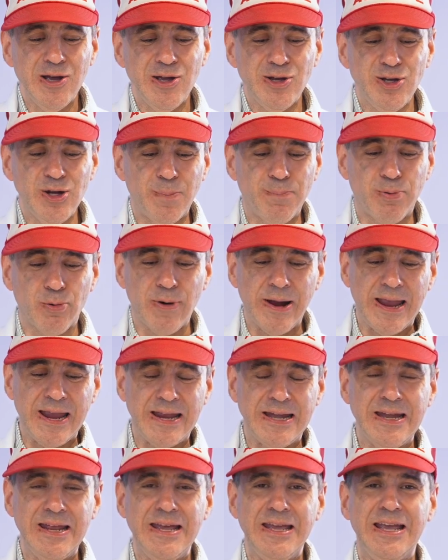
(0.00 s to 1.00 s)
Your
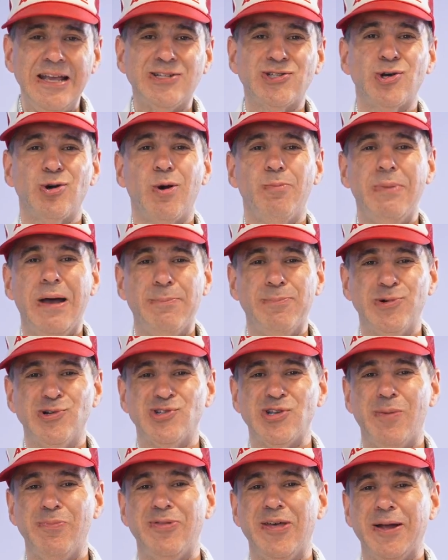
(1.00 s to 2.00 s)
brain is gonna remember
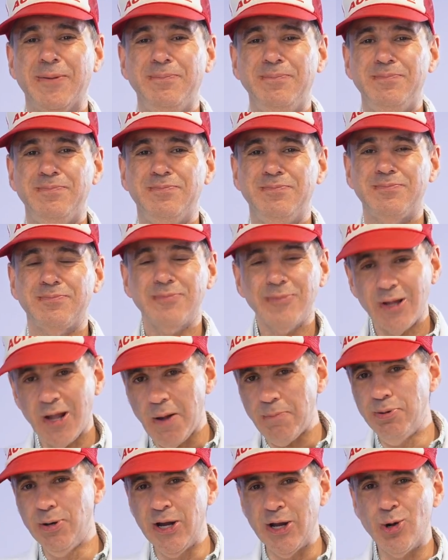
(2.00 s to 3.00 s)
something.
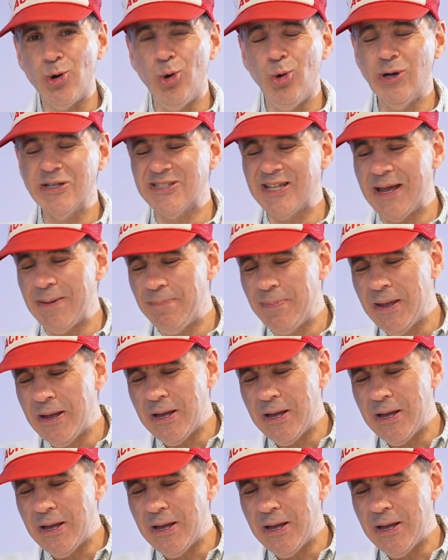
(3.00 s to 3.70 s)
Pretty cool, isn't it?